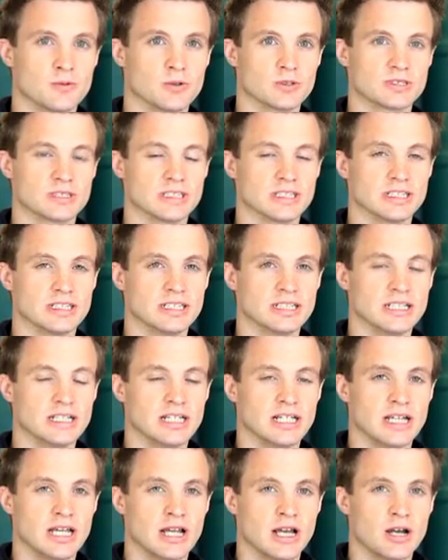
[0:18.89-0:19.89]
water,
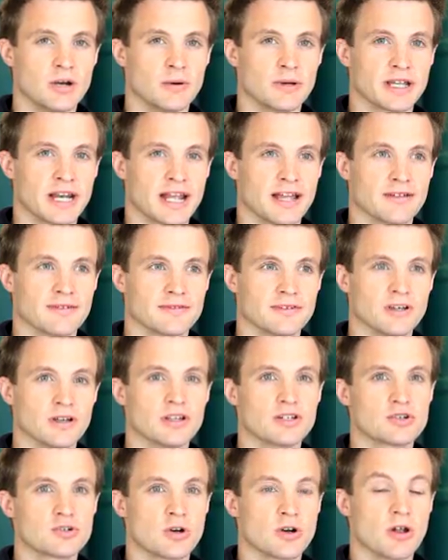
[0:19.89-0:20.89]
we're going to have to
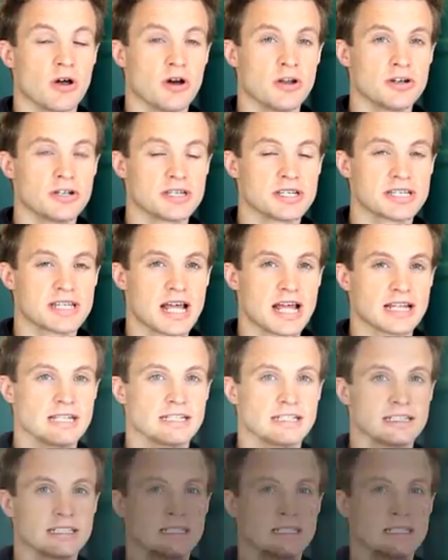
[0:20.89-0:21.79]
try and understand